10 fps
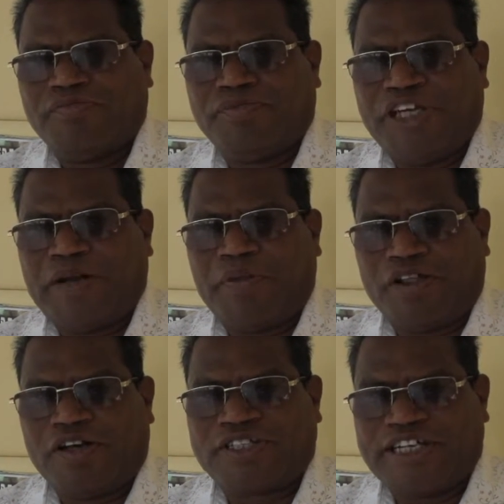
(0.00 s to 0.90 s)
dear
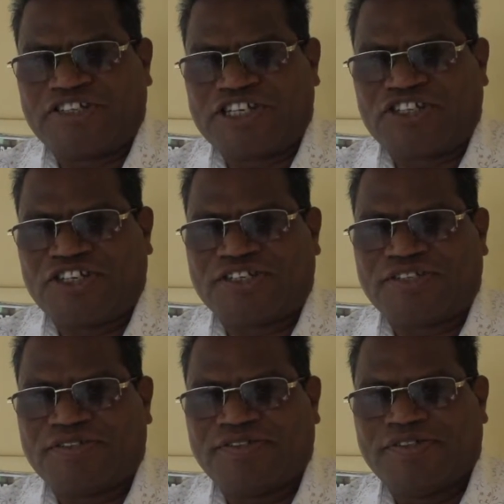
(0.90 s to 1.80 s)
brothers and sisters,
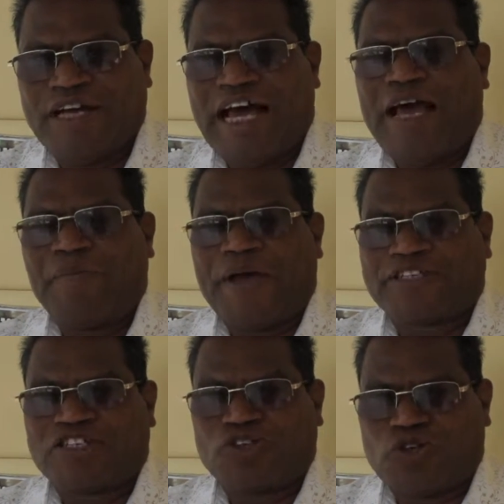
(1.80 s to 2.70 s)
I am
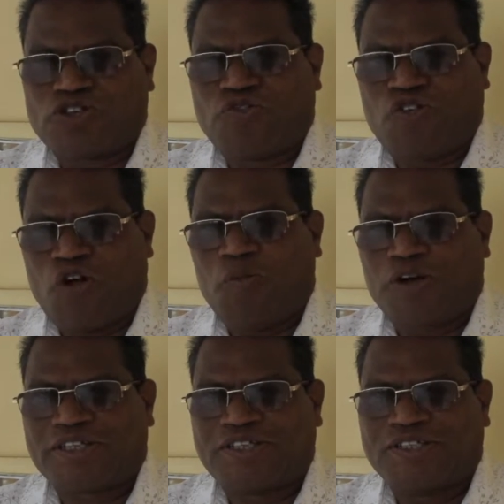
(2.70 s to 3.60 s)
Pastor Joseph
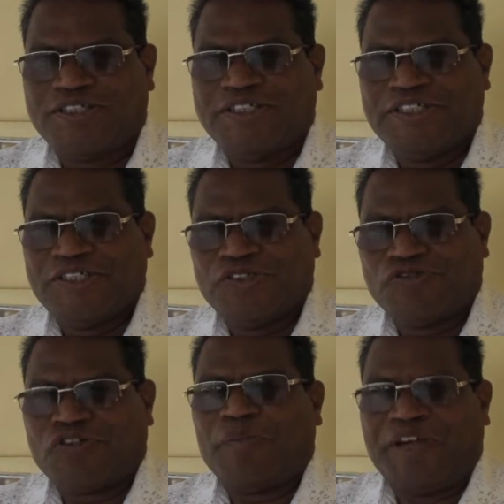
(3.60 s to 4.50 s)
Robert
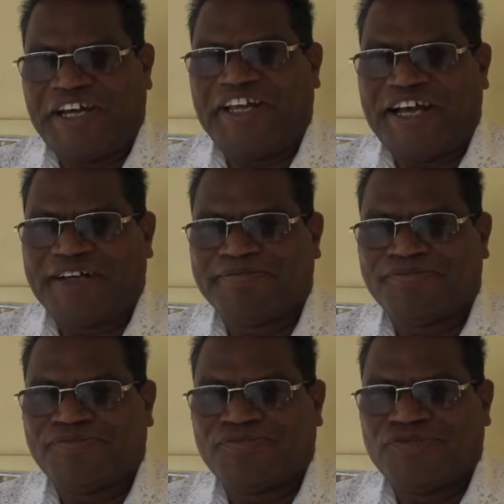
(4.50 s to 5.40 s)
from India.
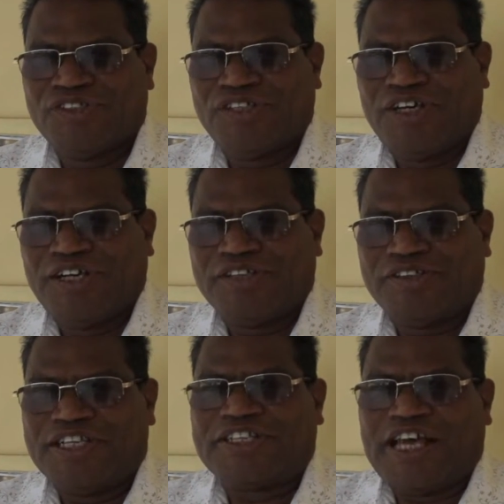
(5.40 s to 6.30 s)

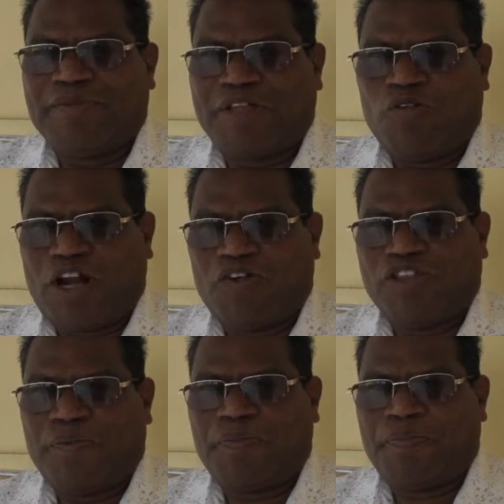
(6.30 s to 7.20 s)
This I am the one of
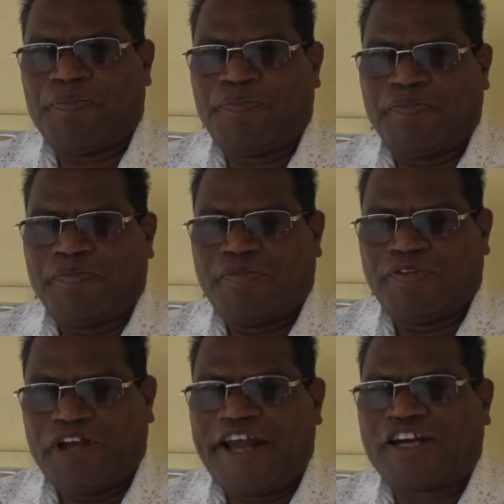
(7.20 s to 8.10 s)
the
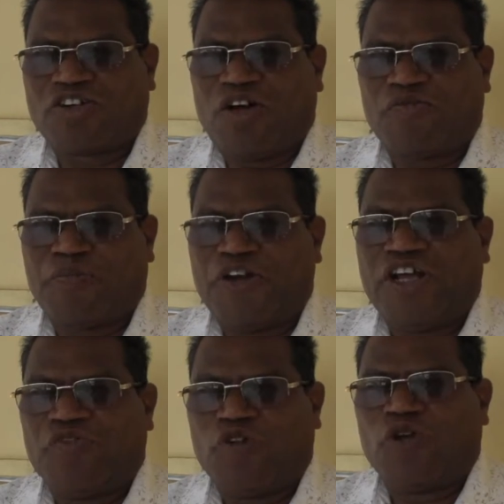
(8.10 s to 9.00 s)
director of
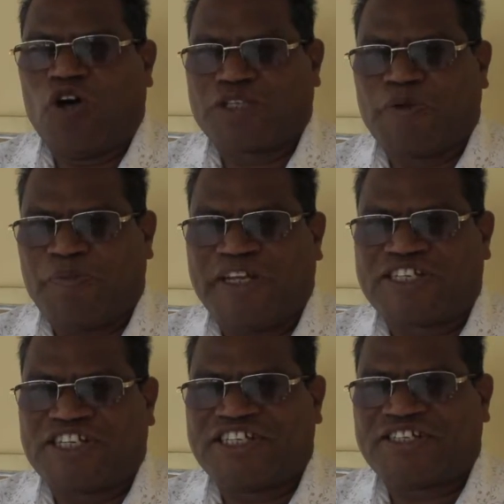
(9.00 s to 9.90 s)
Penielful Gospel
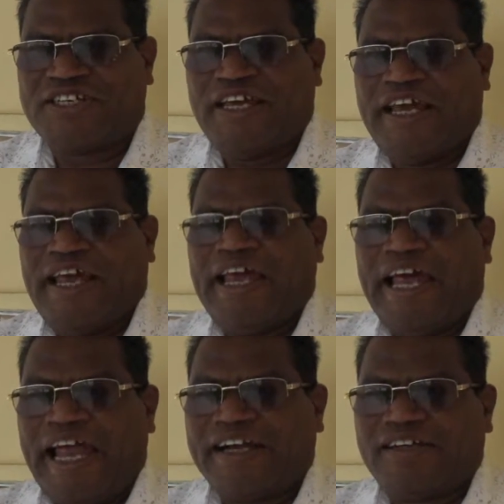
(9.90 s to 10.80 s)
Ministries
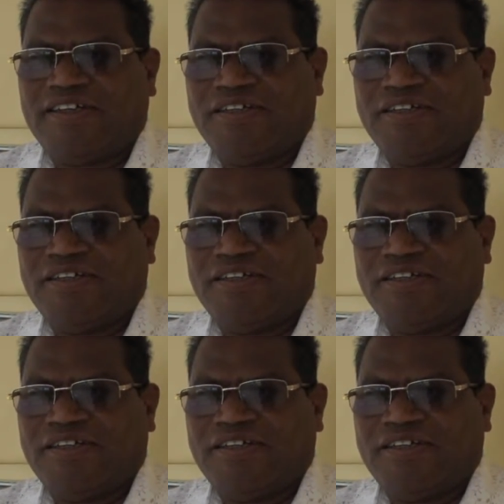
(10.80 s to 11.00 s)
and